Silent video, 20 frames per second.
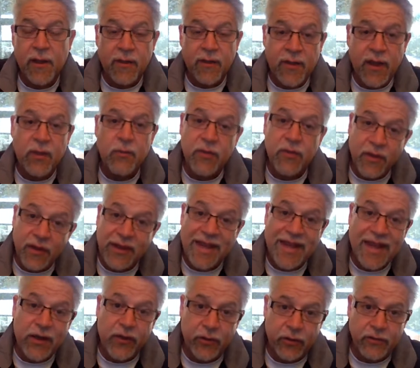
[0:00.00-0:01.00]
They were the
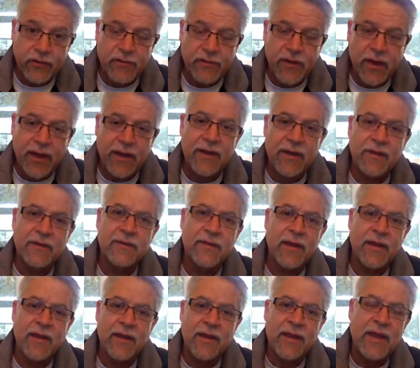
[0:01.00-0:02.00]
leaders. And he
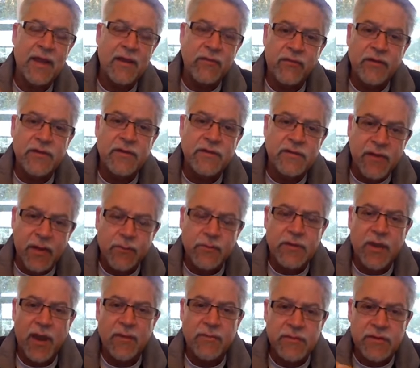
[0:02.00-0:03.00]
said, even
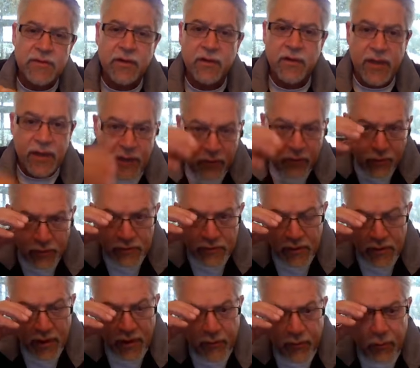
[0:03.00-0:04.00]
sometimes the leaders
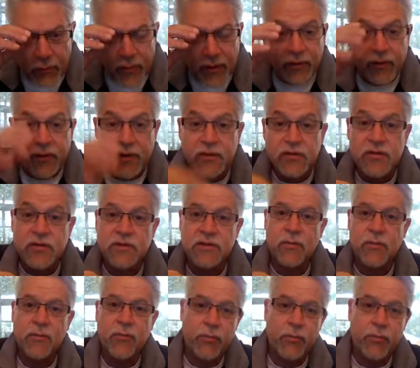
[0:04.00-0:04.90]
of a religious